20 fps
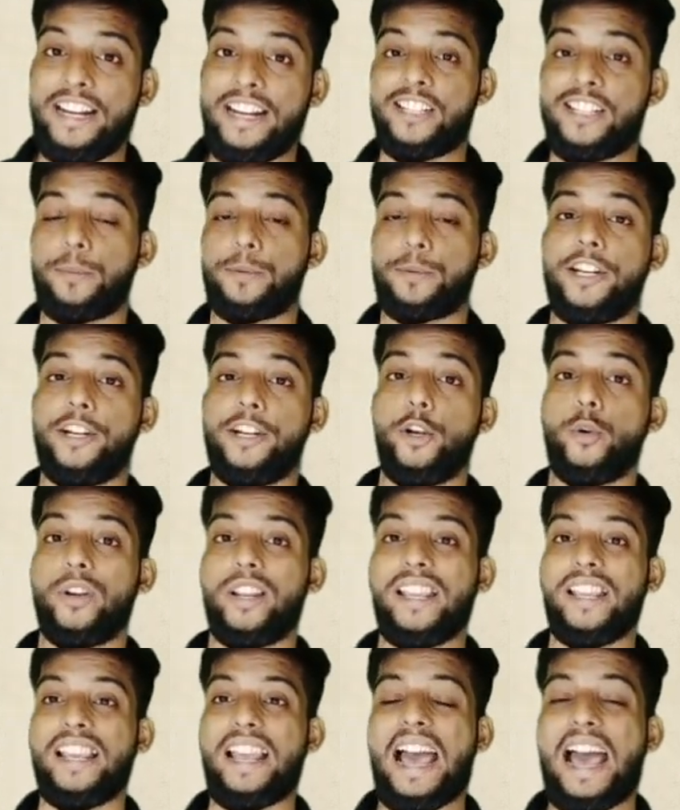
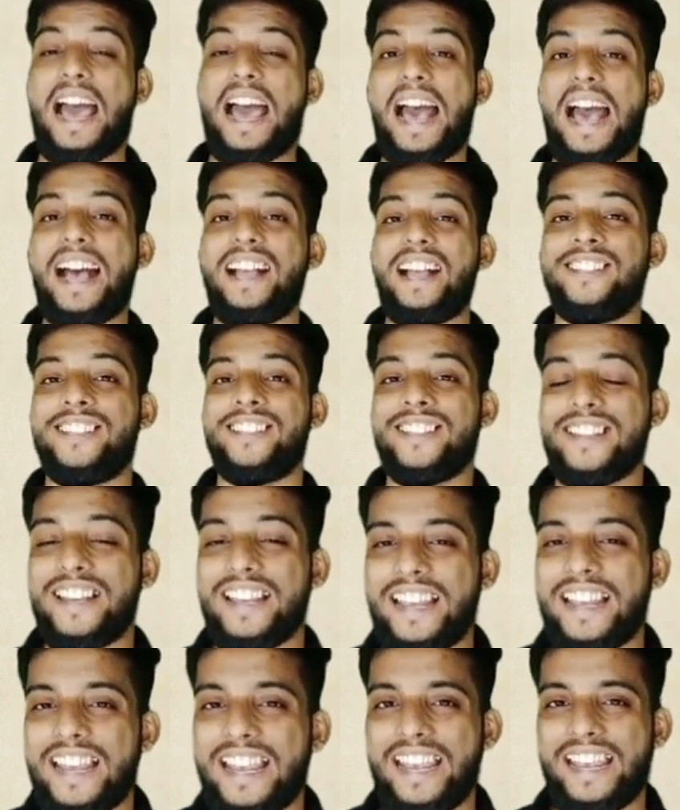substituting as
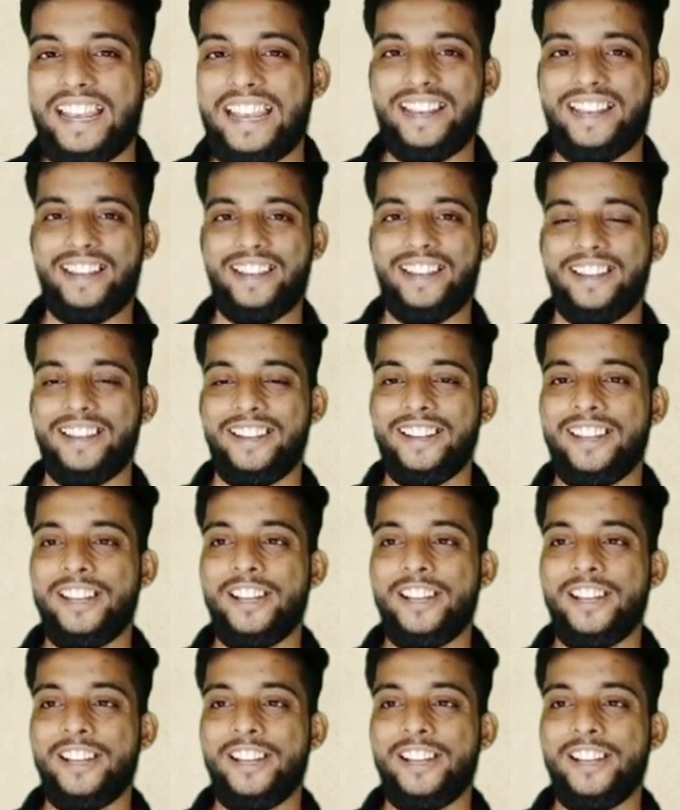a.